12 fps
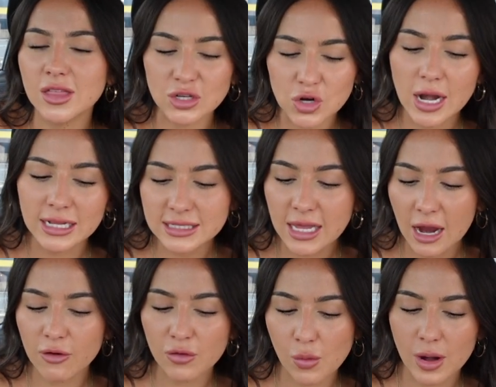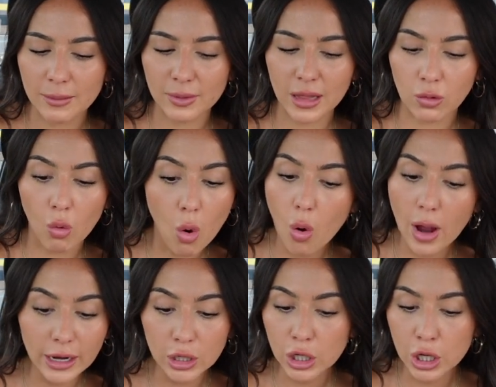They're trying to scare everyone and be like, oh,
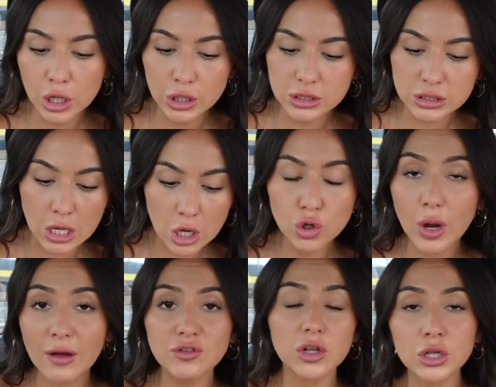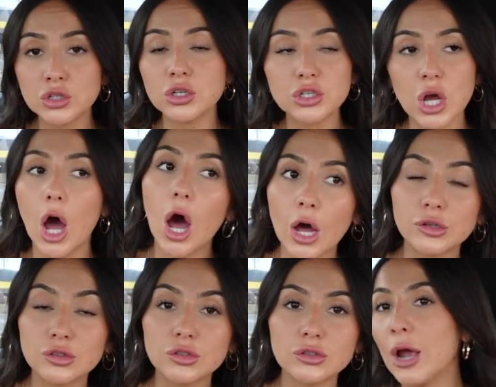aliens, you have to listen to
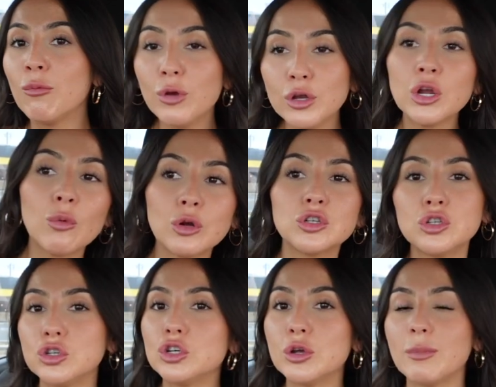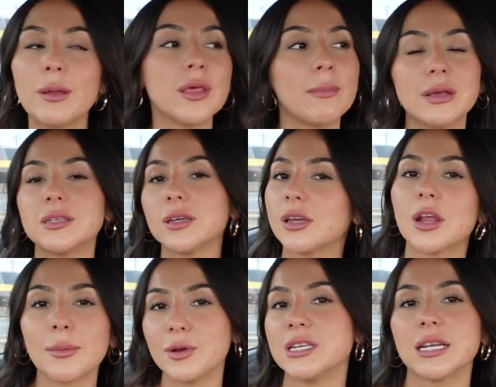us and we know what to do. But they're basically
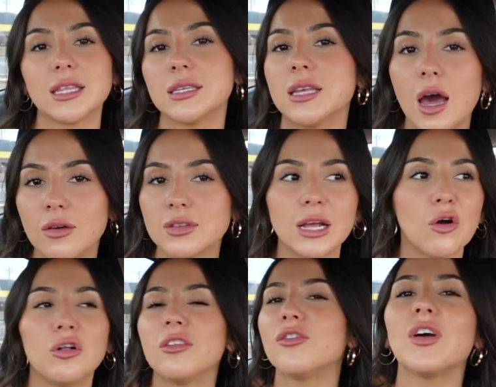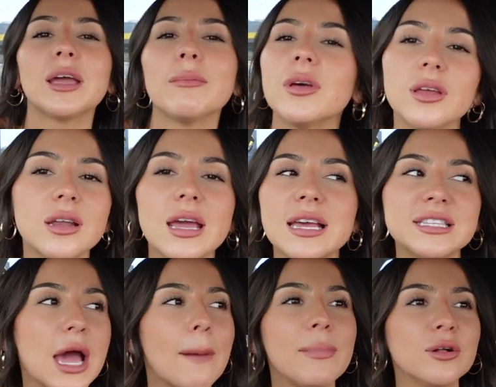going to protect themselves. Like, all of the fucking
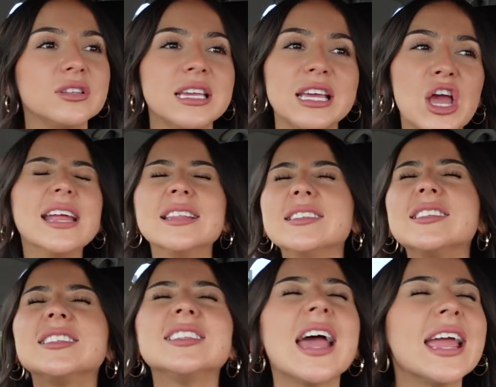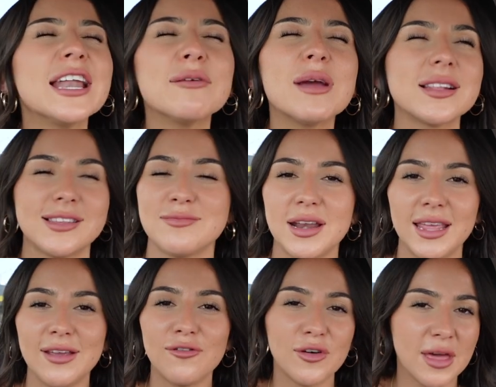millionaires are building insane amounts of
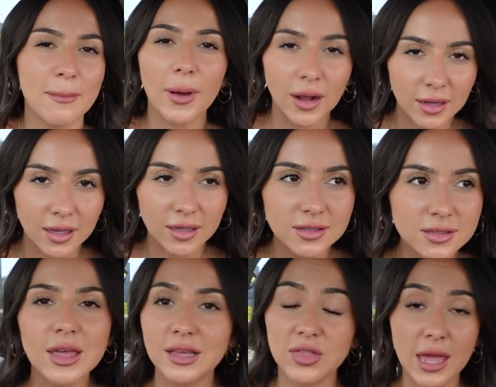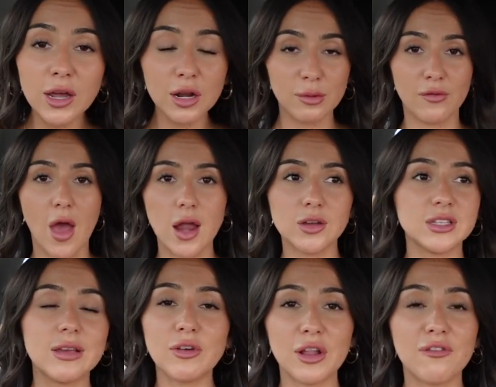money for their bunkers. Like, they're going to be fine
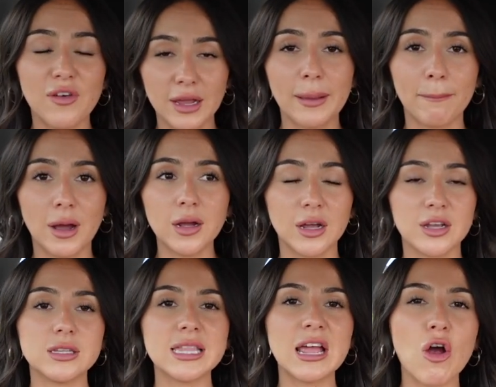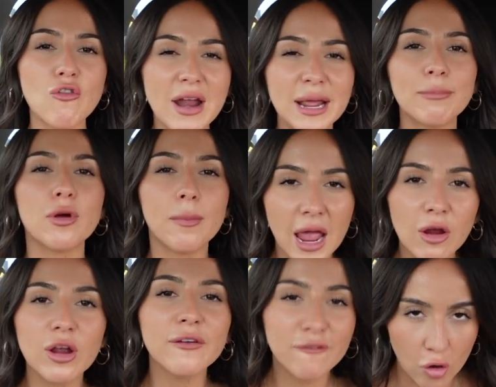because they've got a fucking bunker because they're already
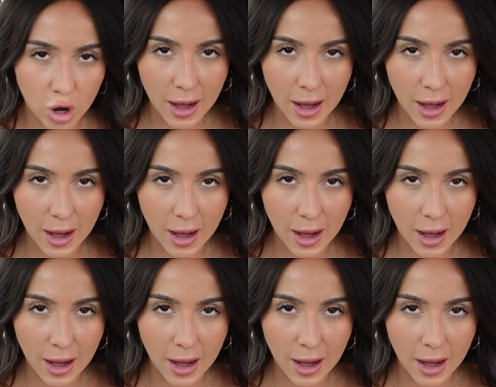preparing for